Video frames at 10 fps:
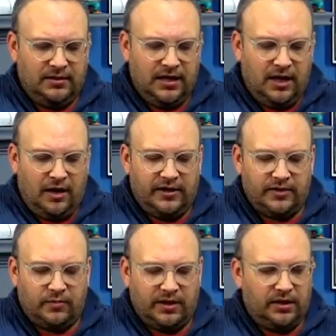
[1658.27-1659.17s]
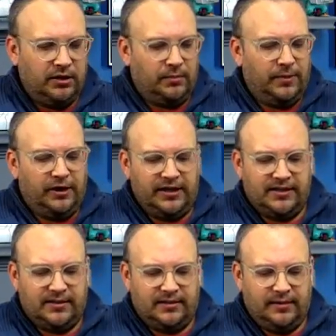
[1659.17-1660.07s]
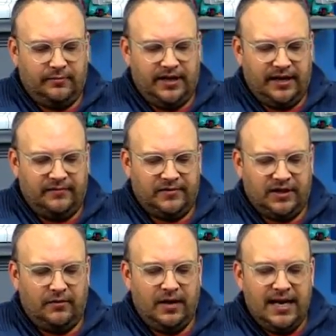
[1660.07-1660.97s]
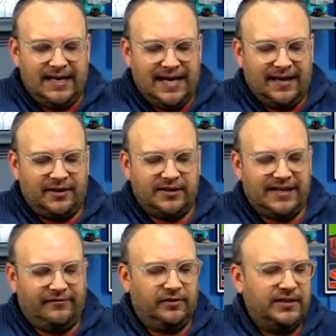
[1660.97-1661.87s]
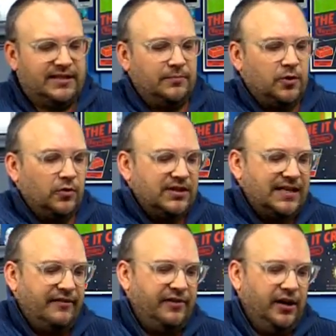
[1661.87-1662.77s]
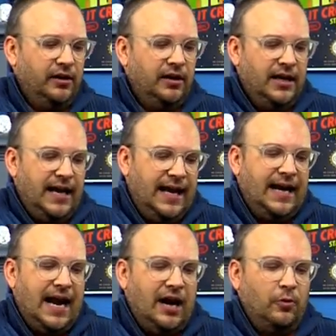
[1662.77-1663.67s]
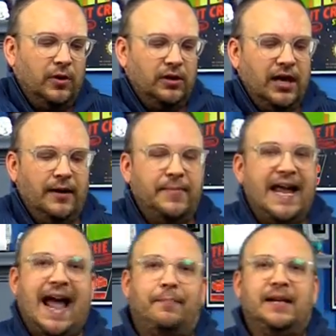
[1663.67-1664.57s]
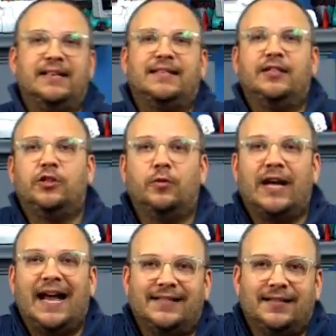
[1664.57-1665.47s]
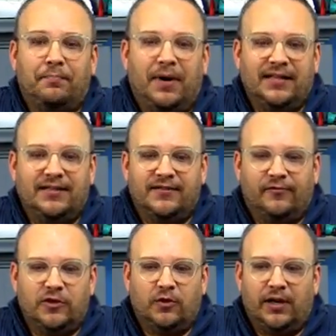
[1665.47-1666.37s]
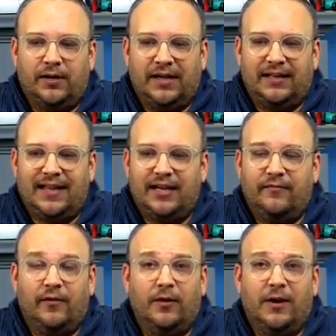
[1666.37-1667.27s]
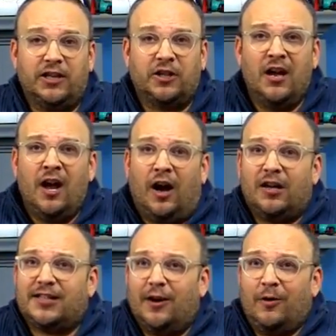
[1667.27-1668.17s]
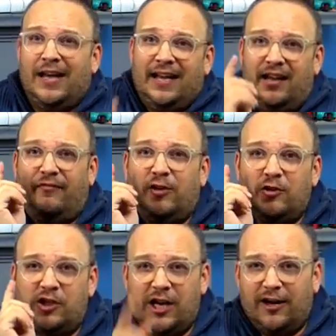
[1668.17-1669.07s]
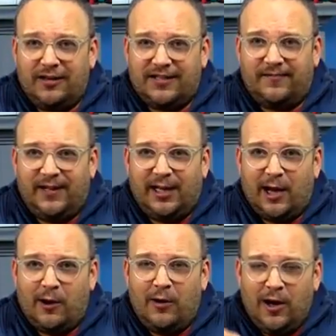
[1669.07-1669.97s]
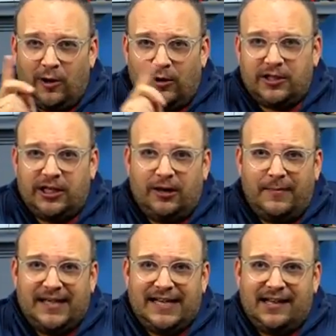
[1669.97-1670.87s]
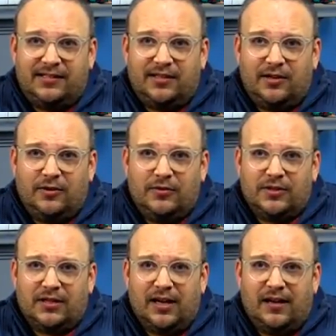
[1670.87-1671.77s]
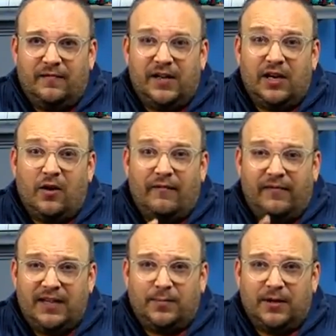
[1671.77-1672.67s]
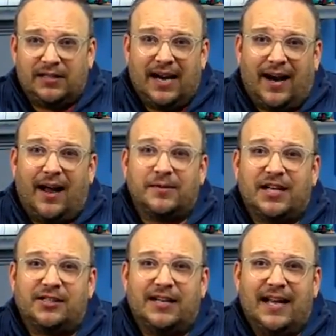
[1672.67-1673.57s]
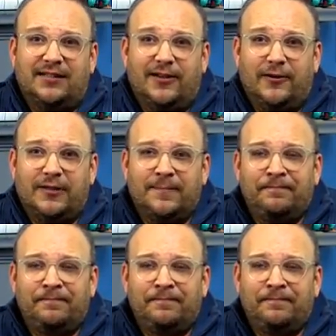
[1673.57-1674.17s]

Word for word: oh, there's one of the little birdies that we have. So yeah, there's definitely some cool stuff here and I will uh, be happy to send you guys some buttons for joining me. Thank you very much. Also, if you share this video or share my dadsews uh, video on facebook.com slash dadsews,